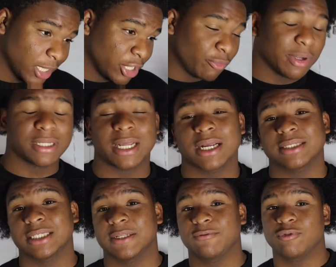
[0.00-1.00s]
anyway, like I
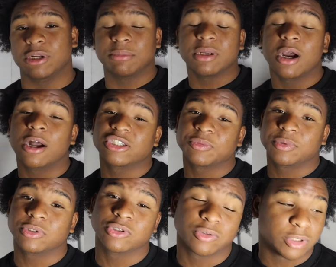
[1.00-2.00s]
said, if you want to be an
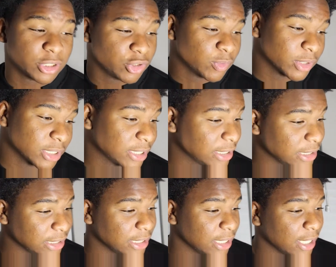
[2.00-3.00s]
entrepreneur and you want to
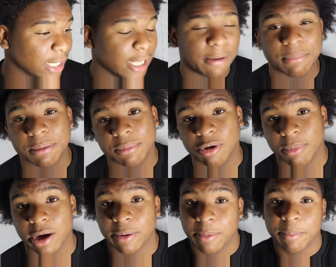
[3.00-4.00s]
see me build
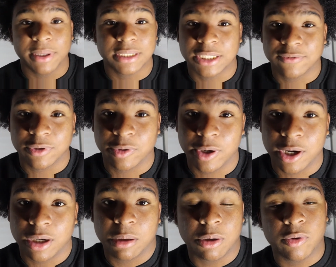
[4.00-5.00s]
my business from the
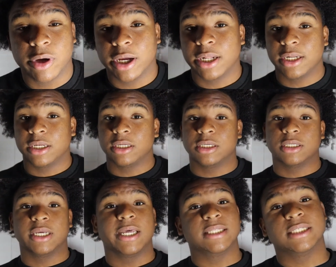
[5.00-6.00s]
ground up, go ahead and
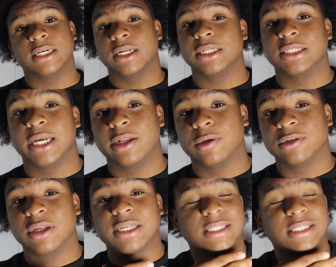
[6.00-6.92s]
head to the other channel,